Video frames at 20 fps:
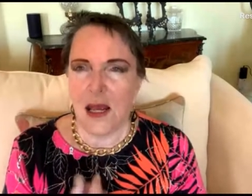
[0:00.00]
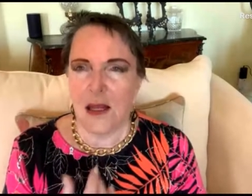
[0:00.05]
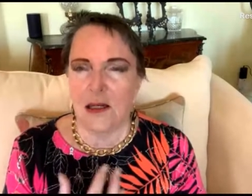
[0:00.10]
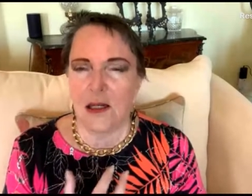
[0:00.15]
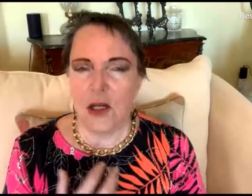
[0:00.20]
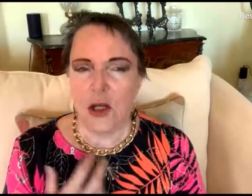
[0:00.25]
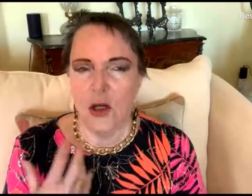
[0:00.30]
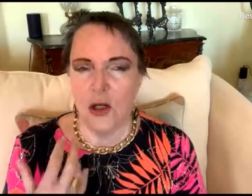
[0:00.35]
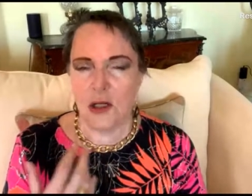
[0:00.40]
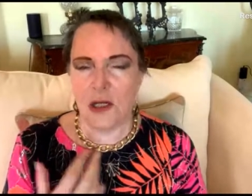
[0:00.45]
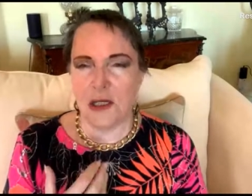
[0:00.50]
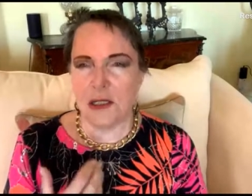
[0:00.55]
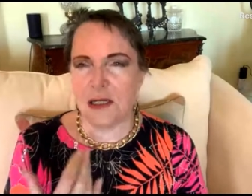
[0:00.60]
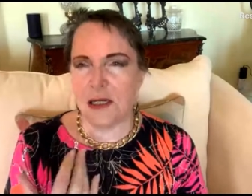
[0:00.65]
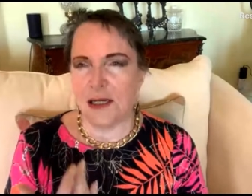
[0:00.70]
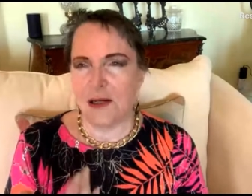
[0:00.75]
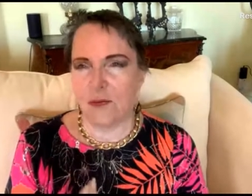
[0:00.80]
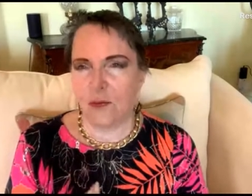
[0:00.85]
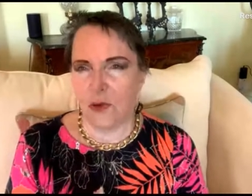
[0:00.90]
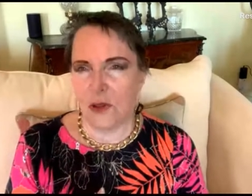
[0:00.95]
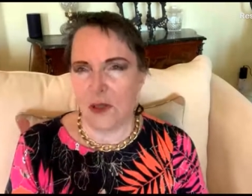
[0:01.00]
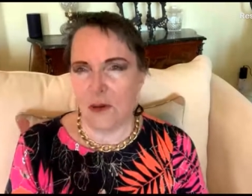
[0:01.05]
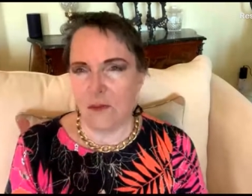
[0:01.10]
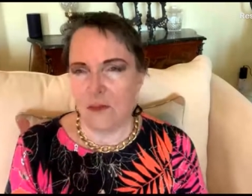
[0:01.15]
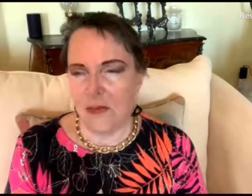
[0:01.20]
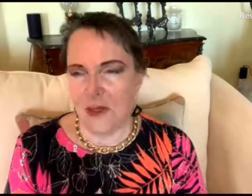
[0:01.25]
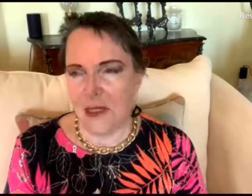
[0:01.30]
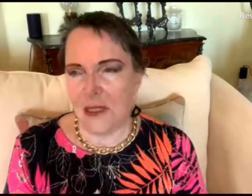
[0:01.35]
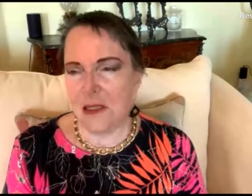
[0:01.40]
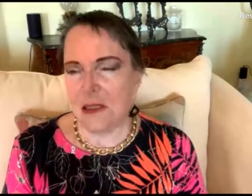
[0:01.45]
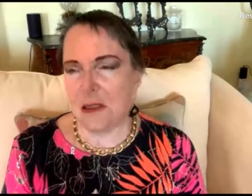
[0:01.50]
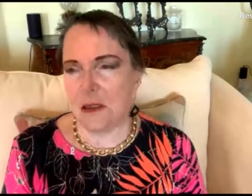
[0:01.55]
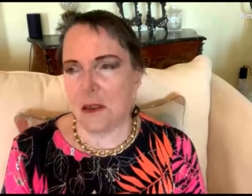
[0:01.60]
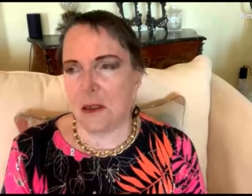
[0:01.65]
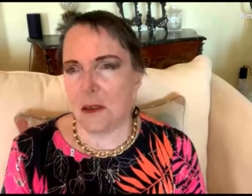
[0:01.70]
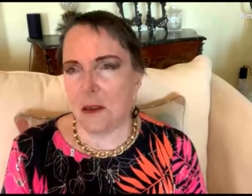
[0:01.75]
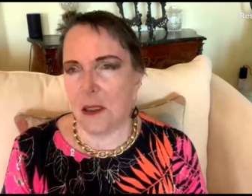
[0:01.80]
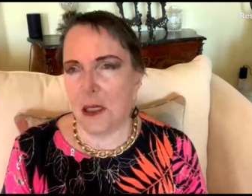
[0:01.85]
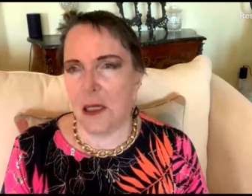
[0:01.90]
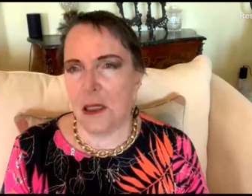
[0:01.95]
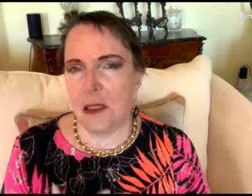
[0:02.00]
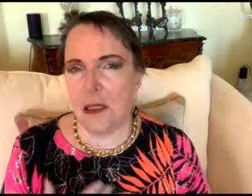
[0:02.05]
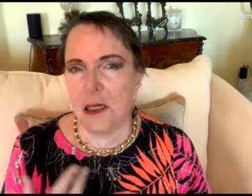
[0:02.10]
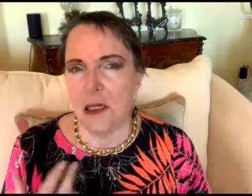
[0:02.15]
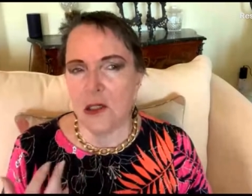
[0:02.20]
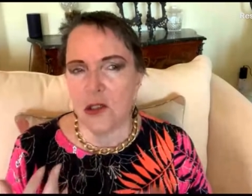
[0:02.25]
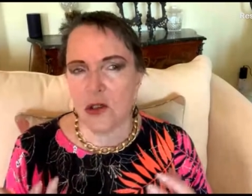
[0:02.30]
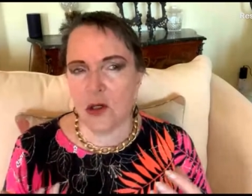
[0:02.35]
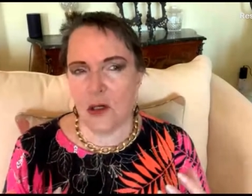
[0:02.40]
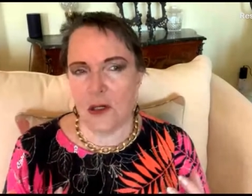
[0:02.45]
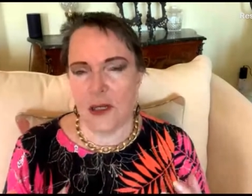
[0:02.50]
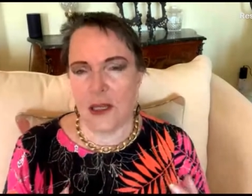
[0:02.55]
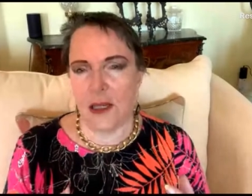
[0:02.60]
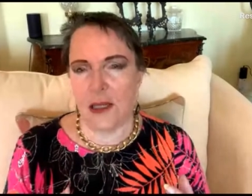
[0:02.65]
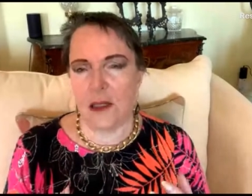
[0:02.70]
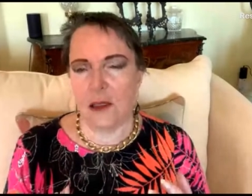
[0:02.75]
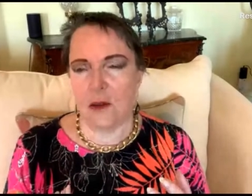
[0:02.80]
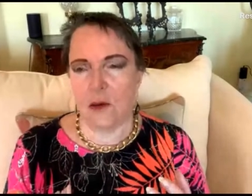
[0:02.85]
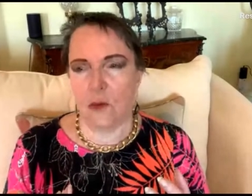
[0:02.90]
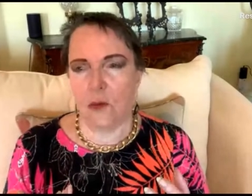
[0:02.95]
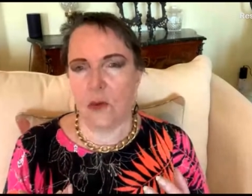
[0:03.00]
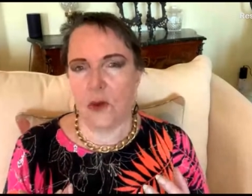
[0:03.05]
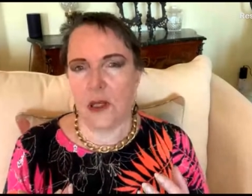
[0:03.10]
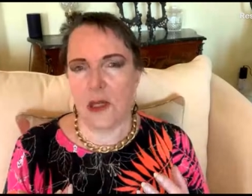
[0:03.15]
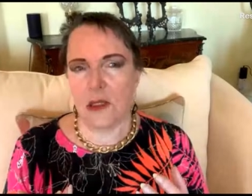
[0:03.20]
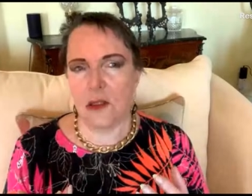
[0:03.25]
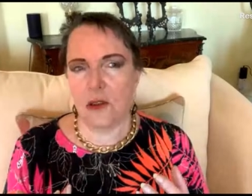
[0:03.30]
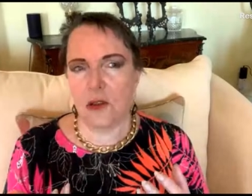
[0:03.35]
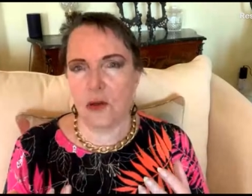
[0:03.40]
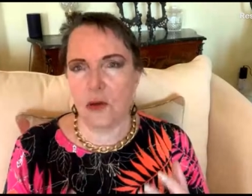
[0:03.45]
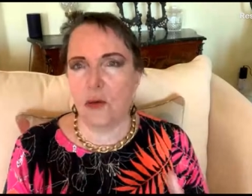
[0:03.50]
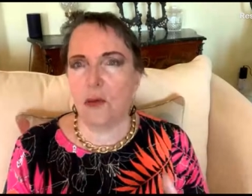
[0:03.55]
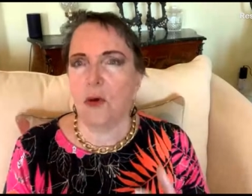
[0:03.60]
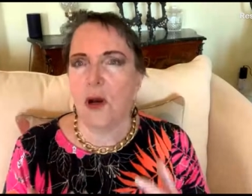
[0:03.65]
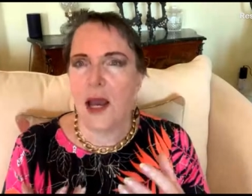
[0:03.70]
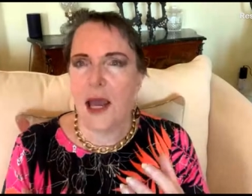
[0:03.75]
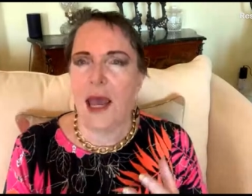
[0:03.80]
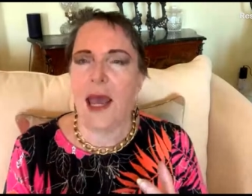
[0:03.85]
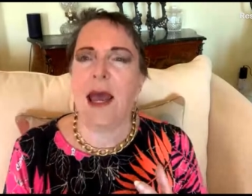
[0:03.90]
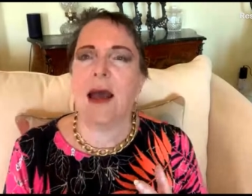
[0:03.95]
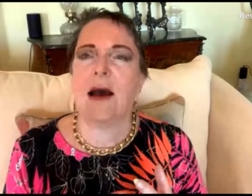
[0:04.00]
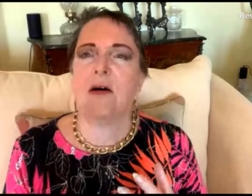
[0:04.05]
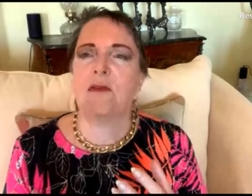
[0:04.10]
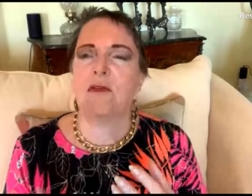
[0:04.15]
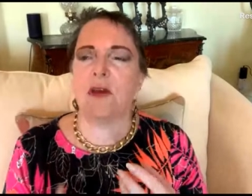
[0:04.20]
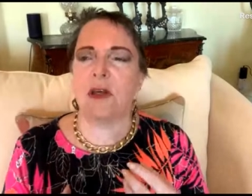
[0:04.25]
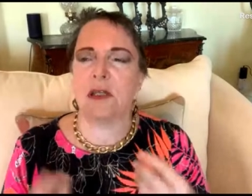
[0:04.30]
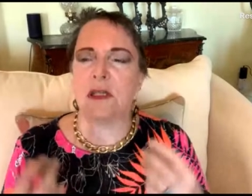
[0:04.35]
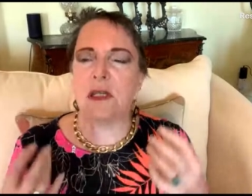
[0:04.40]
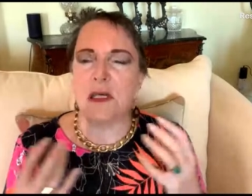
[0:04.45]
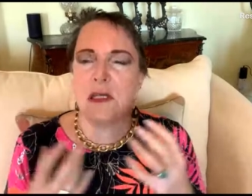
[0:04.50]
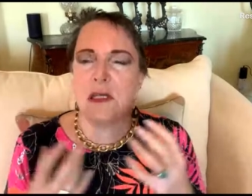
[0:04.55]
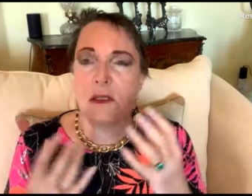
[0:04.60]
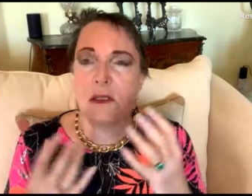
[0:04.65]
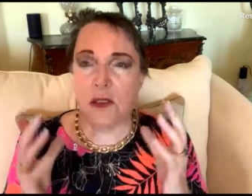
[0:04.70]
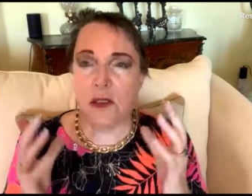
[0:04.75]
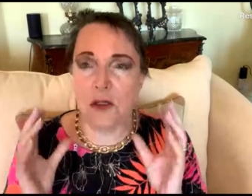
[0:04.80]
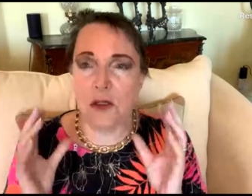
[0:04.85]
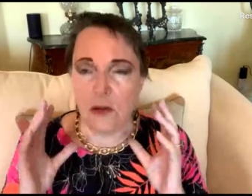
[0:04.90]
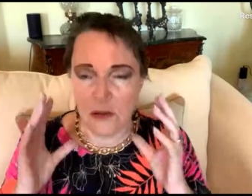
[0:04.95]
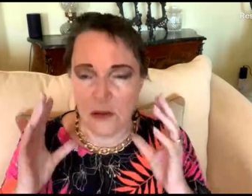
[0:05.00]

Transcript: And learning to live with it means that initially we do have, it's